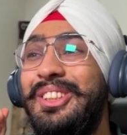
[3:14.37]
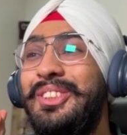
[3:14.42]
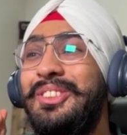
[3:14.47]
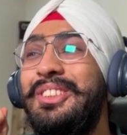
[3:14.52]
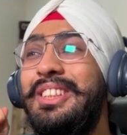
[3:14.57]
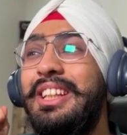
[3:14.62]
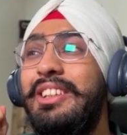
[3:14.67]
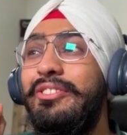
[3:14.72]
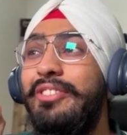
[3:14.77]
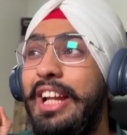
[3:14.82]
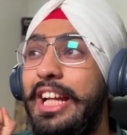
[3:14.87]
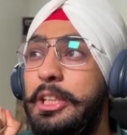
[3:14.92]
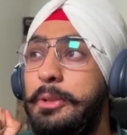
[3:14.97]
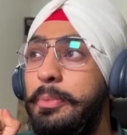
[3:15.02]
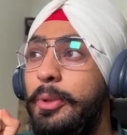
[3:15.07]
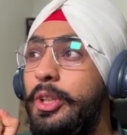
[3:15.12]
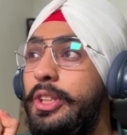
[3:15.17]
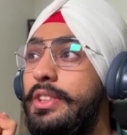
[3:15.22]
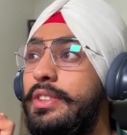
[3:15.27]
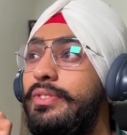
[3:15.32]
using
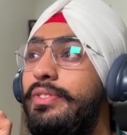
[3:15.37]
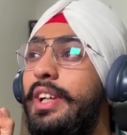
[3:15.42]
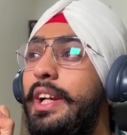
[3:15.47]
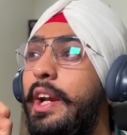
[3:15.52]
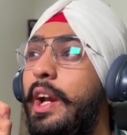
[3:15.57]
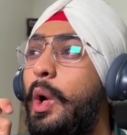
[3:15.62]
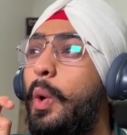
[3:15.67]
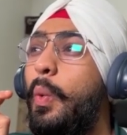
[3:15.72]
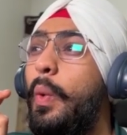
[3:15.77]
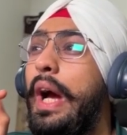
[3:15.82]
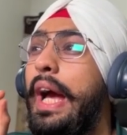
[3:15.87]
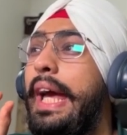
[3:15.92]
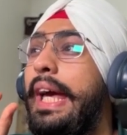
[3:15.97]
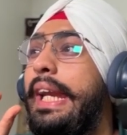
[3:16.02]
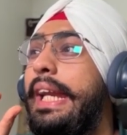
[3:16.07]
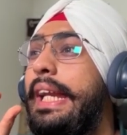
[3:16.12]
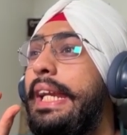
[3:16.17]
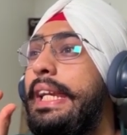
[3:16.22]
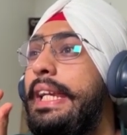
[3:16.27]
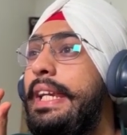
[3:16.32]
Flashbots will require
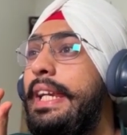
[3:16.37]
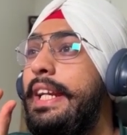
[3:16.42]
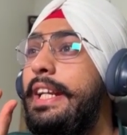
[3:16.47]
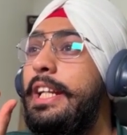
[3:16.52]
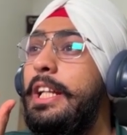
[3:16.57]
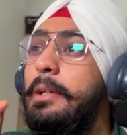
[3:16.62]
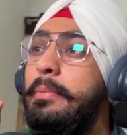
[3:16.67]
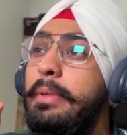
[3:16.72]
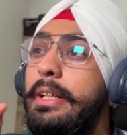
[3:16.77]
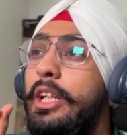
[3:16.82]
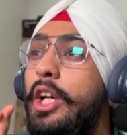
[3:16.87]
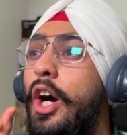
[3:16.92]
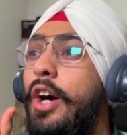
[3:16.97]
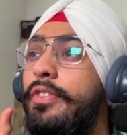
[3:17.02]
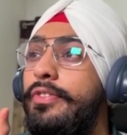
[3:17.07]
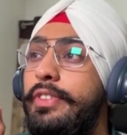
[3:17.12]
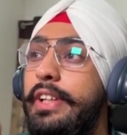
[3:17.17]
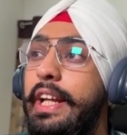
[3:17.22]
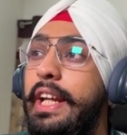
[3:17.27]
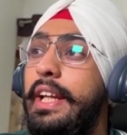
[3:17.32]
a little bit
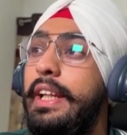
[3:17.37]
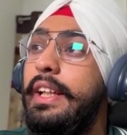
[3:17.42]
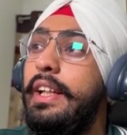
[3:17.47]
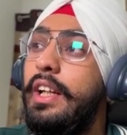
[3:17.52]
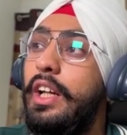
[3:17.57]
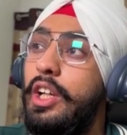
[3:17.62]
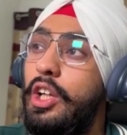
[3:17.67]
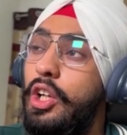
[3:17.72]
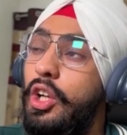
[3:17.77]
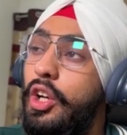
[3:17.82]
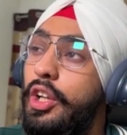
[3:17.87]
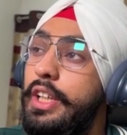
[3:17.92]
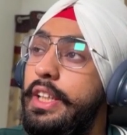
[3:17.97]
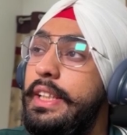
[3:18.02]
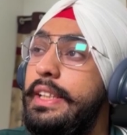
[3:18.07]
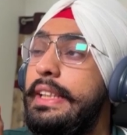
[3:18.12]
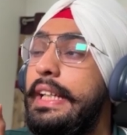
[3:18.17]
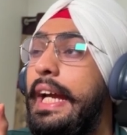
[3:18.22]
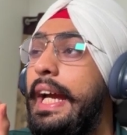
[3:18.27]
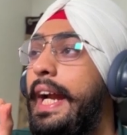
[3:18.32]
of technical
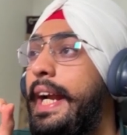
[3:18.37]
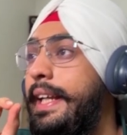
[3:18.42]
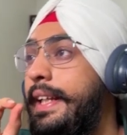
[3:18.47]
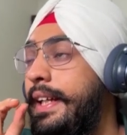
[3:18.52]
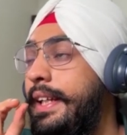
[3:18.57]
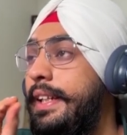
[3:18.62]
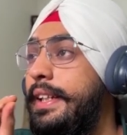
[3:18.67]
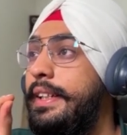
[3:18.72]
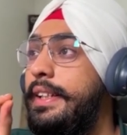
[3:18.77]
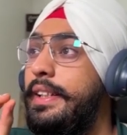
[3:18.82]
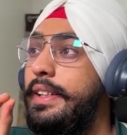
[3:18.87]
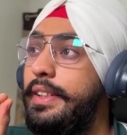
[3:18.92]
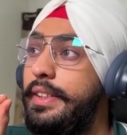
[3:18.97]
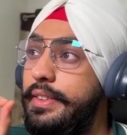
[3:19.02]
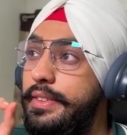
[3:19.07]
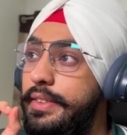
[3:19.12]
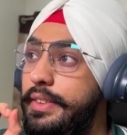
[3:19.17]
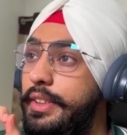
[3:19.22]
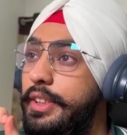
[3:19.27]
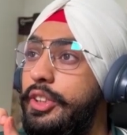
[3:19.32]
knowledge and a little
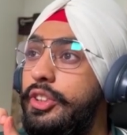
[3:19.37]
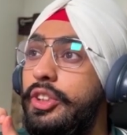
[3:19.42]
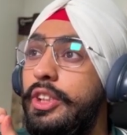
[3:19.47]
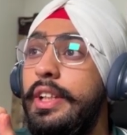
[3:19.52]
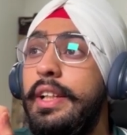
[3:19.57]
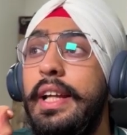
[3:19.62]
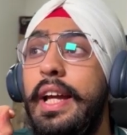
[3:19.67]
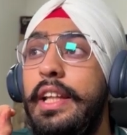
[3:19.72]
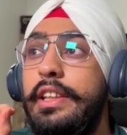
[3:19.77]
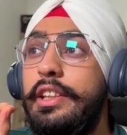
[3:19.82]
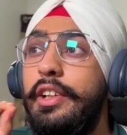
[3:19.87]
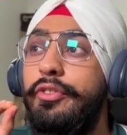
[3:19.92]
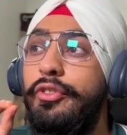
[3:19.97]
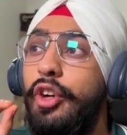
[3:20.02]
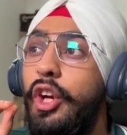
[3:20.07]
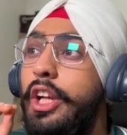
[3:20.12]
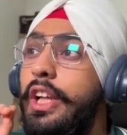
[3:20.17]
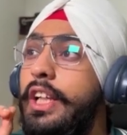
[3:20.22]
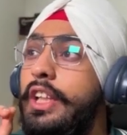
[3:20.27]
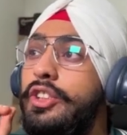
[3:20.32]
research. The
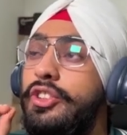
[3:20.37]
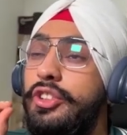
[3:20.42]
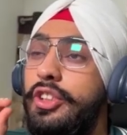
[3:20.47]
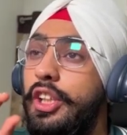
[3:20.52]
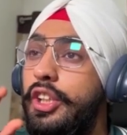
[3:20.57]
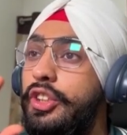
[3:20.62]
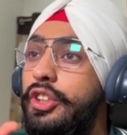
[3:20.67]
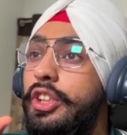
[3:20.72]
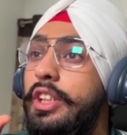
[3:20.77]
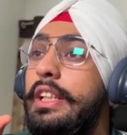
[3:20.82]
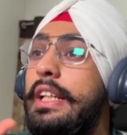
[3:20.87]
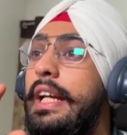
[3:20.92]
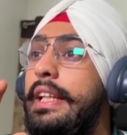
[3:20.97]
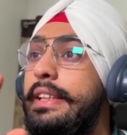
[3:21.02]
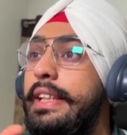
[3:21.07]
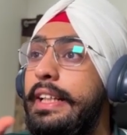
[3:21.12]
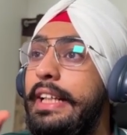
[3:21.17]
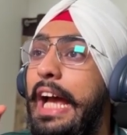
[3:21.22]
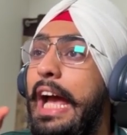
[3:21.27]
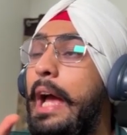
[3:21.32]
following instructions
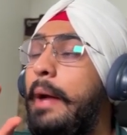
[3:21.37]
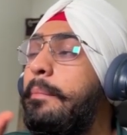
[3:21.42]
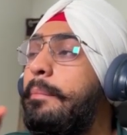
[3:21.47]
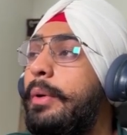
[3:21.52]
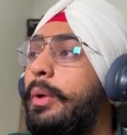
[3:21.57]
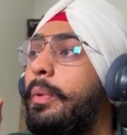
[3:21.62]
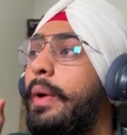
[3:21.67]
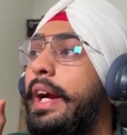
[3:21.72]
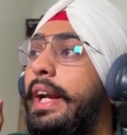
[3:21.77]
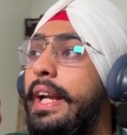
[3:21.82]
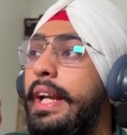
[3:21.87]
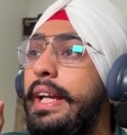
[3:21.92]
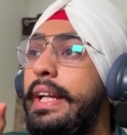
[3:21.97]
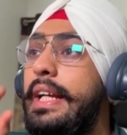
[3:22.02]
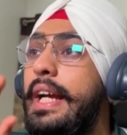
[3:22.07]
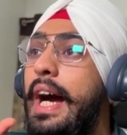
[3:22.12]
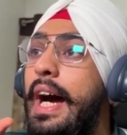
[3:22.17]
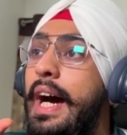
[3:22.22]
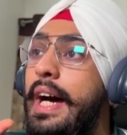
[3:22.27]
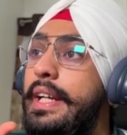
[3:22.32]
that I am providing
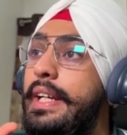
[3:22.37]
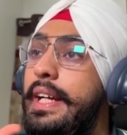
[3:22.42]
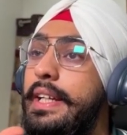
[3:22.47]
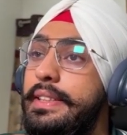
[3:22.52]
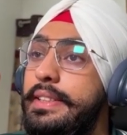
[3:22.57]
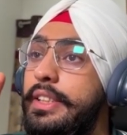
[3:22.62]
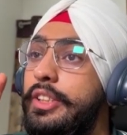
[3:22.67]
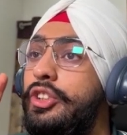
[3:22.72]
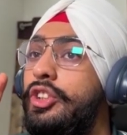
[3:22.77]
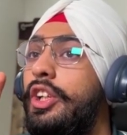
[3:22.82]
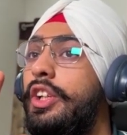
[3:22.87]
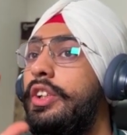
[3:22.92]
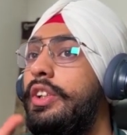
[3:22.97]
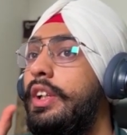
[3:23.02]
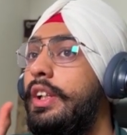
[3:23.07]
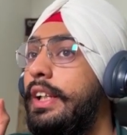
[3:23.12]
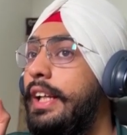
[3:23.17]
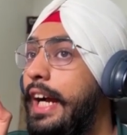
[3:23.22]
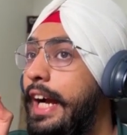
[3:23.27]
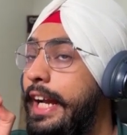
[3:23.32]
are as a
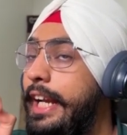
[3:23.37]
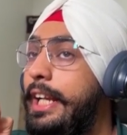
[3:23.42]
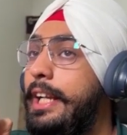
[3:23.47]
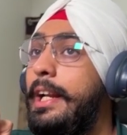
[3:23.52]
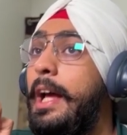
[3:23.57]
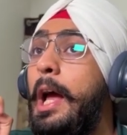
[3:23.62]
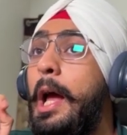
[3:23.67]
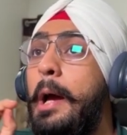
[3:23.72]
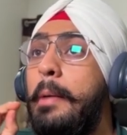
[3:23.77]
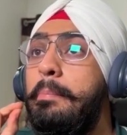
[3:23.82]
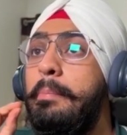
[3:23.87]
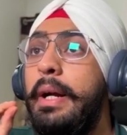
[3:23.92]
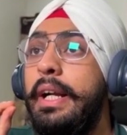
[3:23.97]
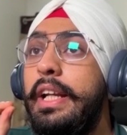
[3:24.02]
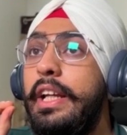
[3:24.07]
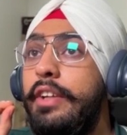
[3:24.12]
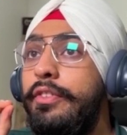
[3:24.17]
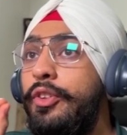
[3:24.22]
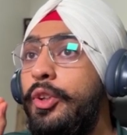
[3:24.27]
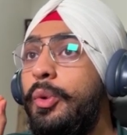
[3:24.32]
general guide, but
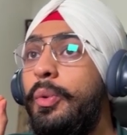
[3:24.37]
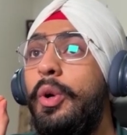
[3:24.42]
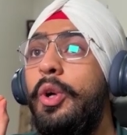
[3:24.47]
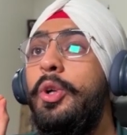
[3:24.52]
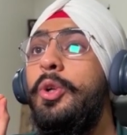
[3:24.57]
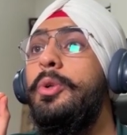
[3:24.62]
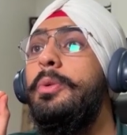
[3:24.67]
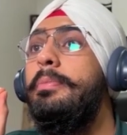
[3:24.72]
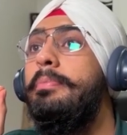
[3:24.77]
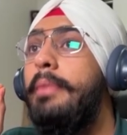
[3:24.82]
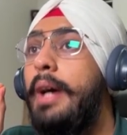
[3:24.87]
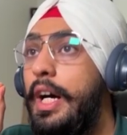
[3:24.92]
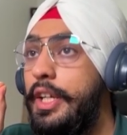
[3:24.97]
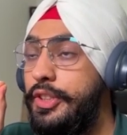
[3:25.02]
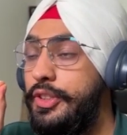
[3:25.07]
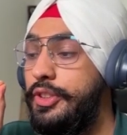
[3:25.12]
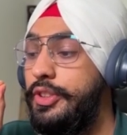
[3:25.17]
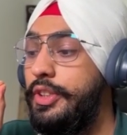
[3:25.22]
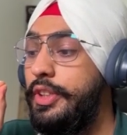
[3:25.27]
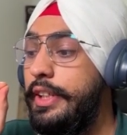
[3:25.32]
if you want to
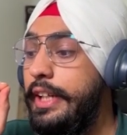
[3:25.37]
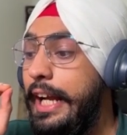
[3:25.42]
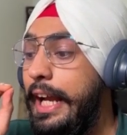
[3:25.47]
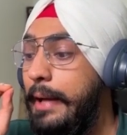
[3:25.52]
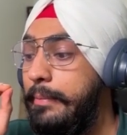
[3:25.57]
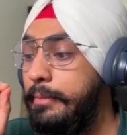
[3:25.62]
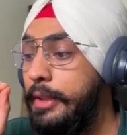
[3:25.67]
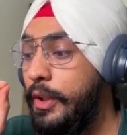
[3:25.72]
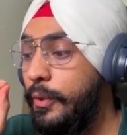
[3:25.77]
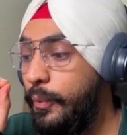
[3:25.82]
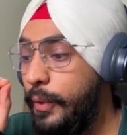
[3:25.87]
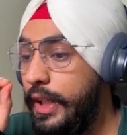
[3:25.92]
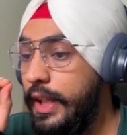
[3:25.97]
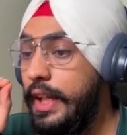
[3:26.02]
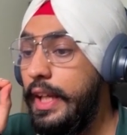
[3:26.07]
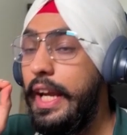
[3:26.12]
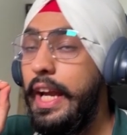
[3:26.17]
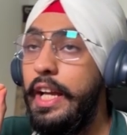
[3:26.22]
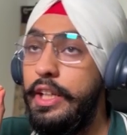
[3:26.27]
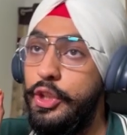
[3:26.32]
master
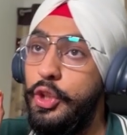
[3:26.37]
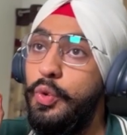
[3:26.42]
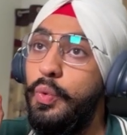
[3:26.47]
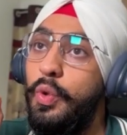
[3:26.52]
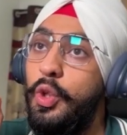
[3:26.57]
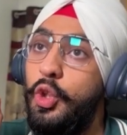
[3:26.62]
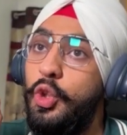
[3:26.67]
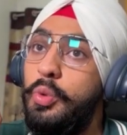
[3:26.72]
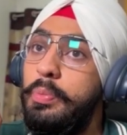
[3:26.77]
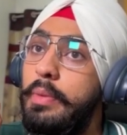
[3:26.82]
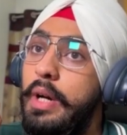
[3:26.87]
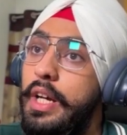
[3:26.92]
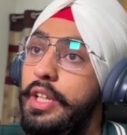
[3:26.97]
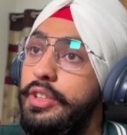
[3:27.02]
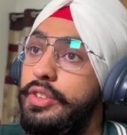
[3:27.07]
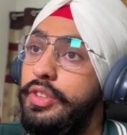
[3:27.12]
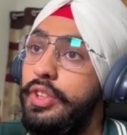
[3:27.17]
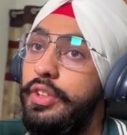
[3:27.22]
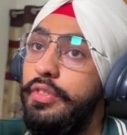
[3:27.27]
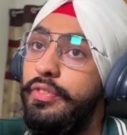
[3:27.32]
MEV and you want to
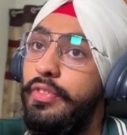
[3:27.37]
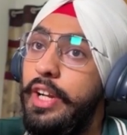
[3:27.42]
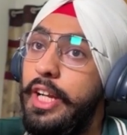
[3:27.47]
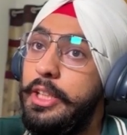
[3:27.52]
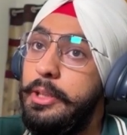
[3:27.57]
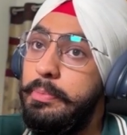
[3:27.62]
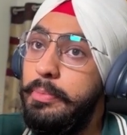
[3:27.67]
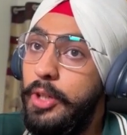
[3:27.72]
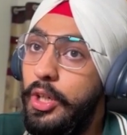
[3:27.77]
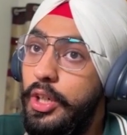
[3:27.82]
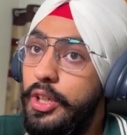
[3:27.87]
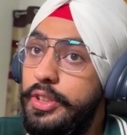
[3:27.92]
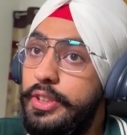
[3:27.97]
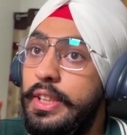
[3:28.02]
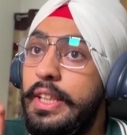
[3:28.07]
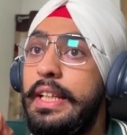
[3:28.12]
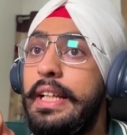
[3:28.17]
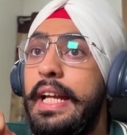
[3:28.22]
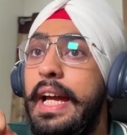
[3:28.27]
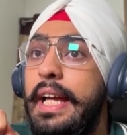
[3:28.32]
master Flashbots,
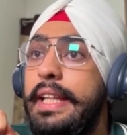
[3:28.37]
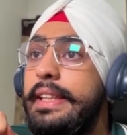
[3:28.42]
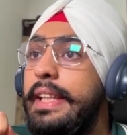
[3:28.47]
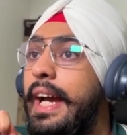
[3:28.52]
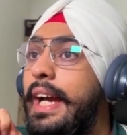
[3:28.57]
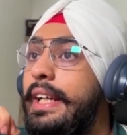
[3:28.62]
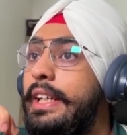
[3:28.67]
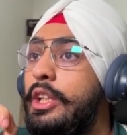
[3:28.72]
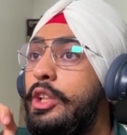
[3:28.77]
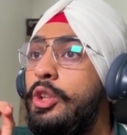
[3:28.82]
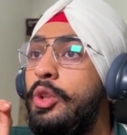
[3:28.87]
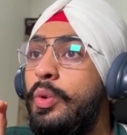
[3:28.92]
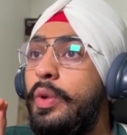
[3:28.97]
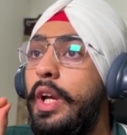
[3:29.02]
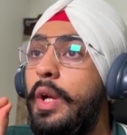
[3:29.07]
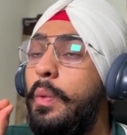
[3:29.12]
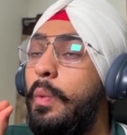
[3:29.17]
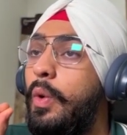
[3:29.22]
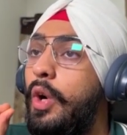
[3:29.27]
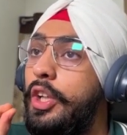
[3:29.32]
then you
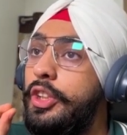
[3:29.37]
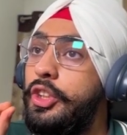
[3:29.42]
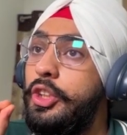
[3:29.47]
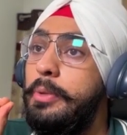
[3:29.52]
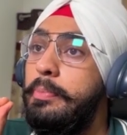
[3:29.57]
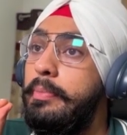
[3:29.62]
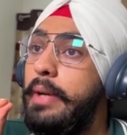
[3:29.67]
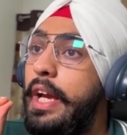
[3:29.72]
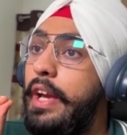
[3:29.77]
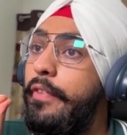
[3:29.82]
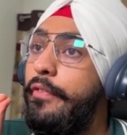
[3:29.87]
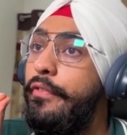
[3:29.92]
can watch my